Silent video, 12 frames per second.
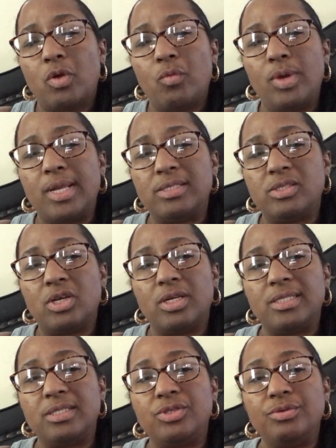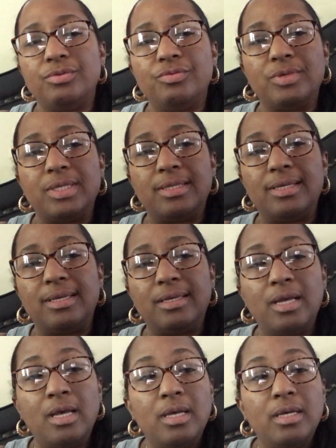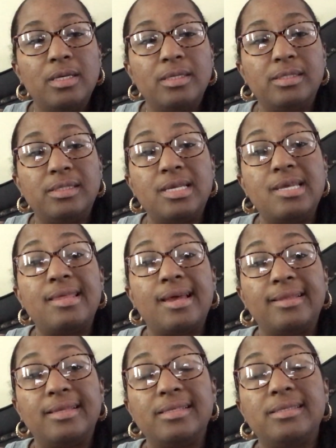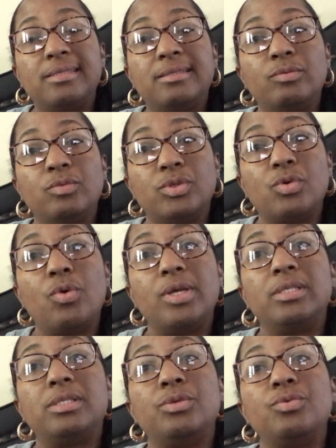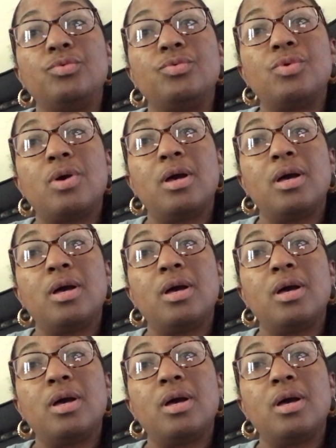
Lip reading: When I started to really see that this was going to